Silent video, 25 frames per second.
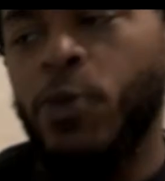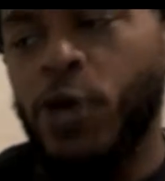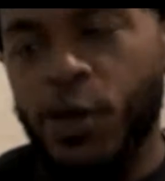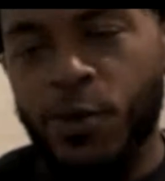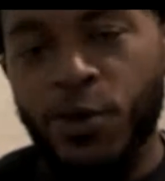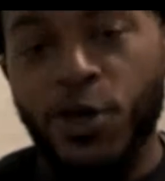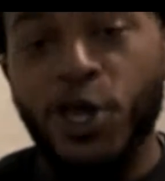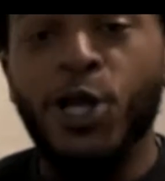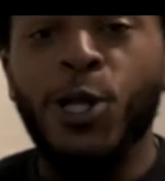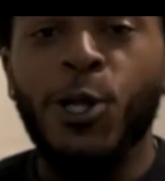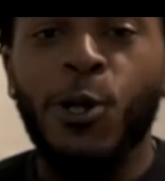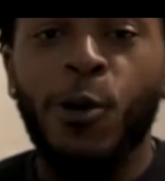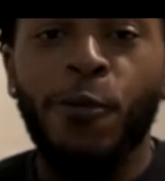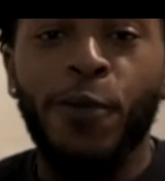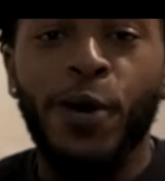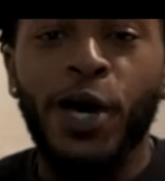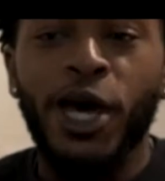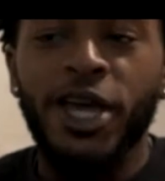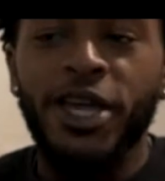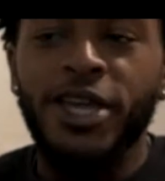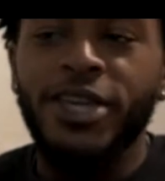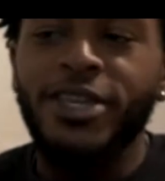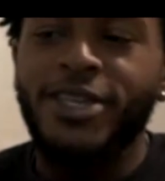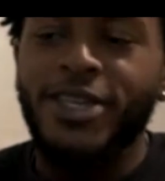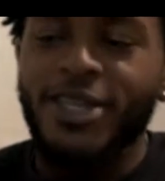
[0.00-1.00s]
may be a little
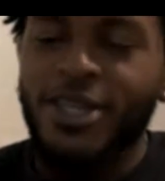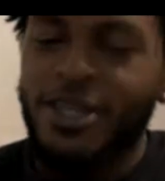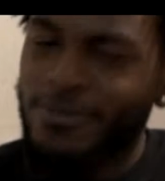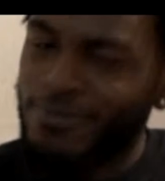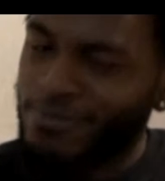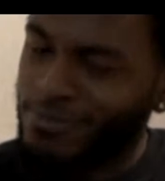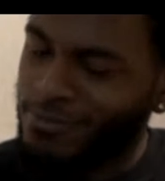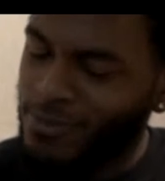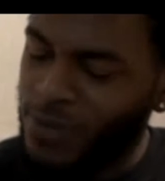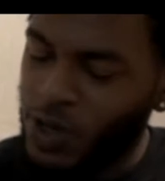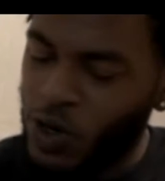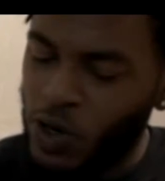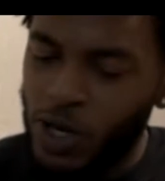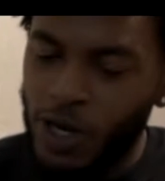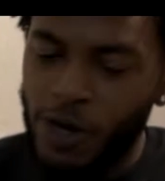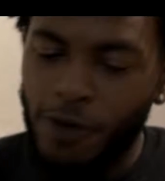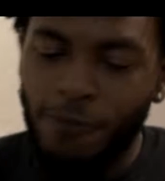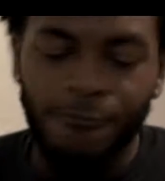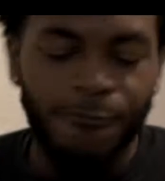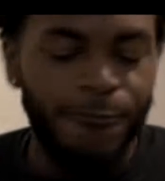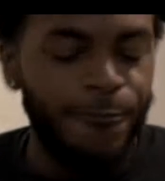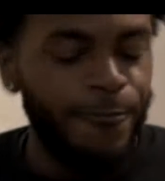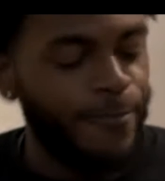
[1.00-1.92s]
biased. Okay.